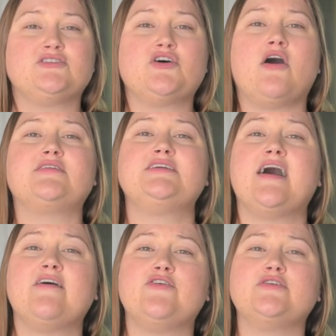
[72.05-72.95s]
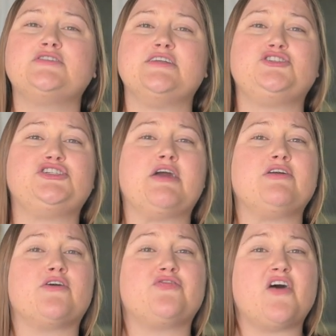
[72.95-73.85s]
Talk to others and share
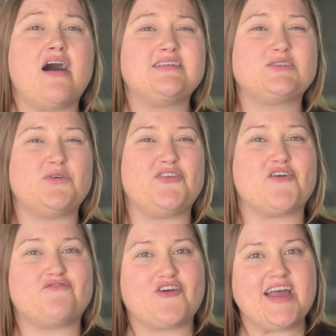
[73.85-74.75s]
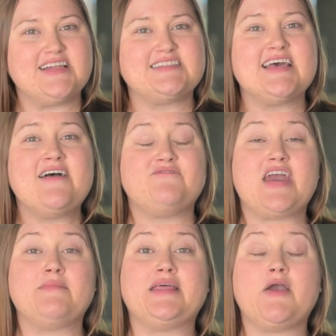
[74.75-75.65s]
your thoughts with your friends,
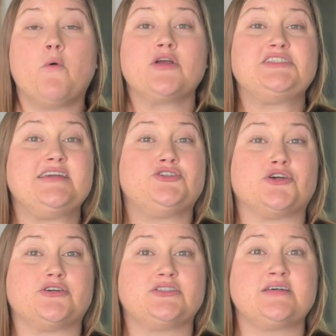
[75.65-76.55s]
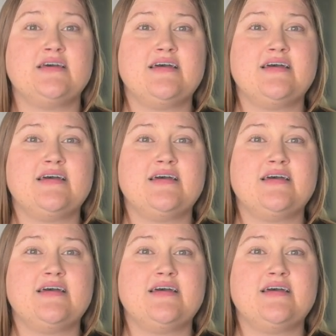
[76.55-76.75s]
family, or teachers.